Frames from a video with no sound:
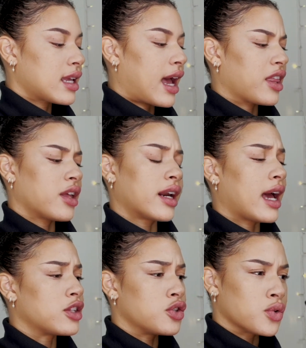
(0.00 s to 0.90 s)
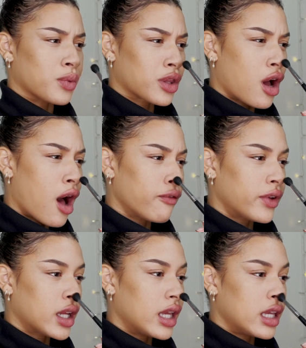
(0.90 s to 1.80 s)
I thought it had to do with
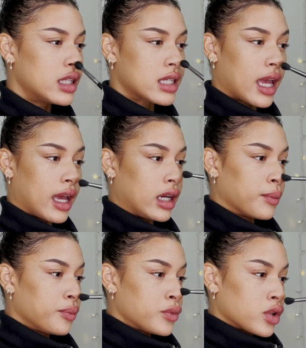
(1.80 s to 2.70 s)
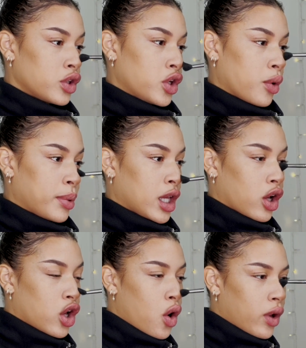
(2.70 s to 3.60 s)
confidence and, you know, being a
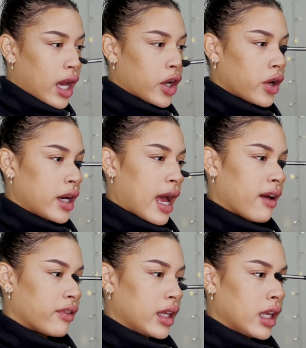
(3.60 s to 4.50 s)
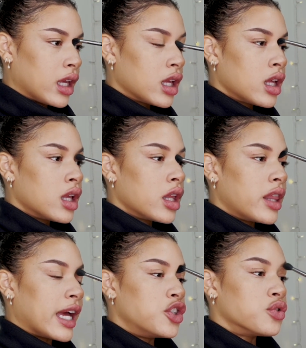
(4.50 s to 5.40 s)
go-getter and having
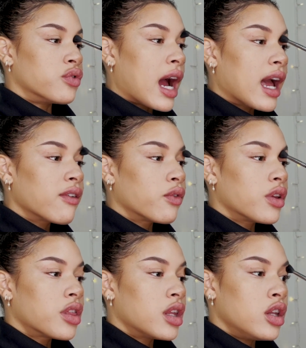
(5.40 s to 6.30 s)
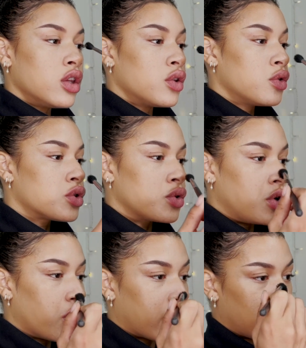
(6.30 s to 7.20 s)
that drive within you to
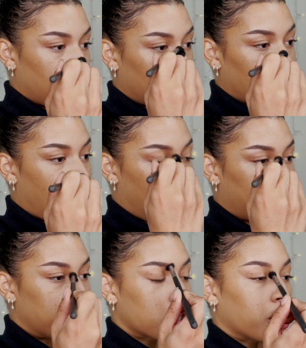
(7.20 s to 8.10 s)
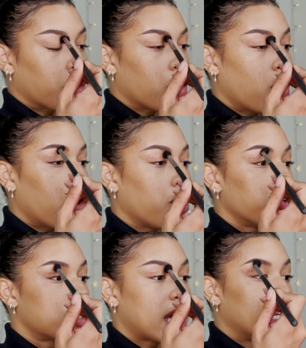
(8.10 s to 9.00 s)
know that you can accomplish all your
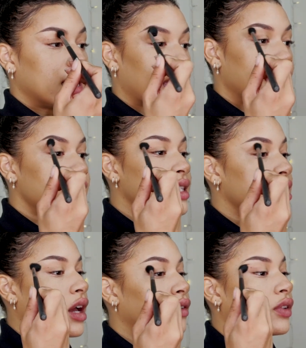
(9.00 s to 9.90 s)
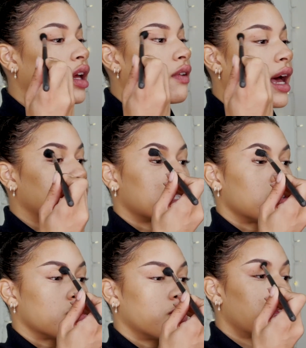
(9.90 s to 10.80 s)
goals. And yes, self-love has to
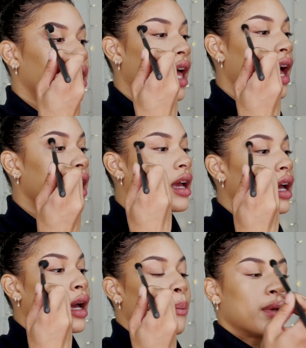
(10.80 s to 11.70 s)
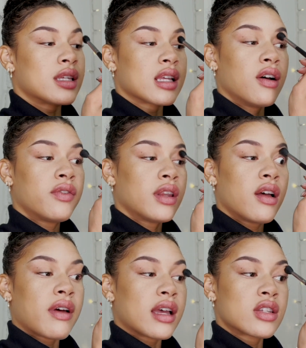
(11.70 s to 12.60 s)
do with that, but
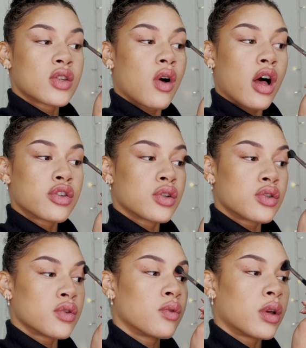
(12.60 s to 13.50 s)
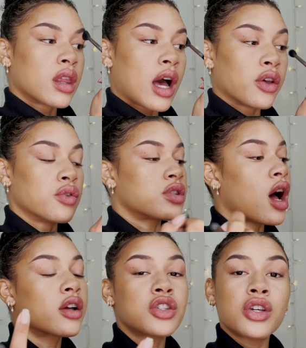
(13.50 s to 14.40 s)
self-love has to also do with how you
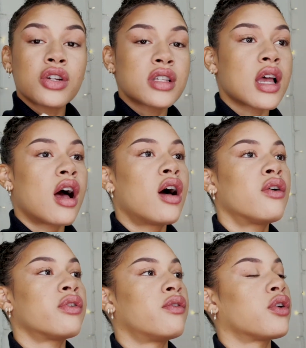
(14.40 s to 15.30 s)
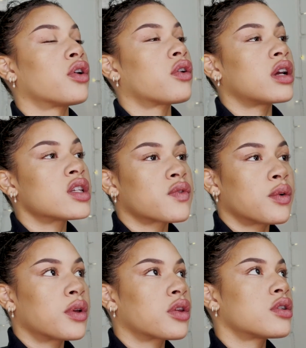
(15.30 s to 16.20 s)
talk to yourself, if you're graceful
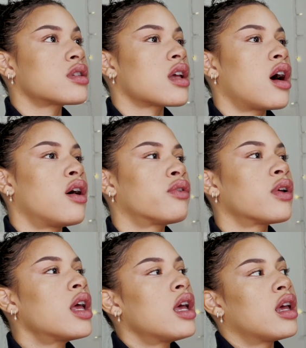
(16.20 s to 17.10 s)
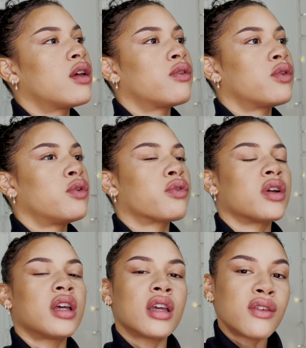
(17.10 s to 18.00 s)
with yourself, if you
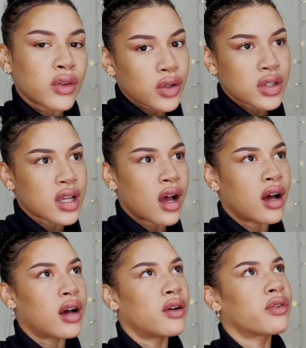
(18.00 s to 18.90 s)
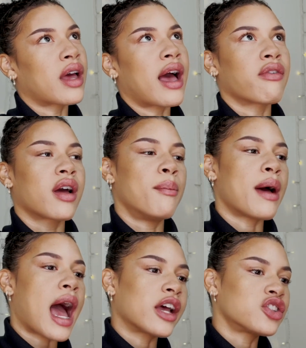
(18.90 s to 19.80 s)
forgive yourself, have
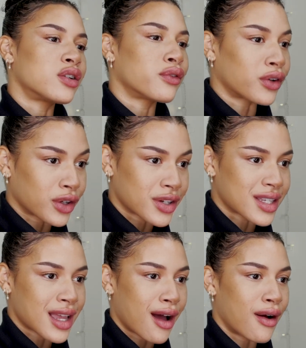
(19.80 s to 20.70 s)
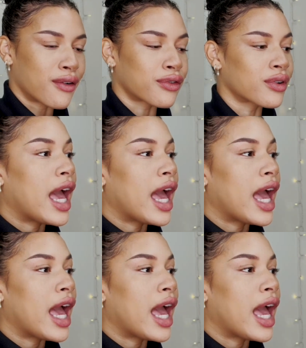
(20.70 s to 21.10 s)
compassion for yourself.